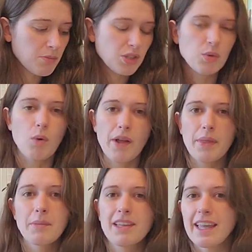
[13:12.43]
where you want
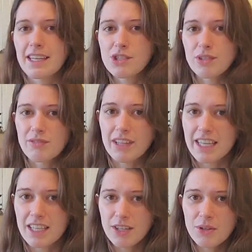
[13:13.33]
them to like sort of
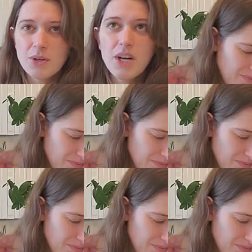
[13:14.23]
like you.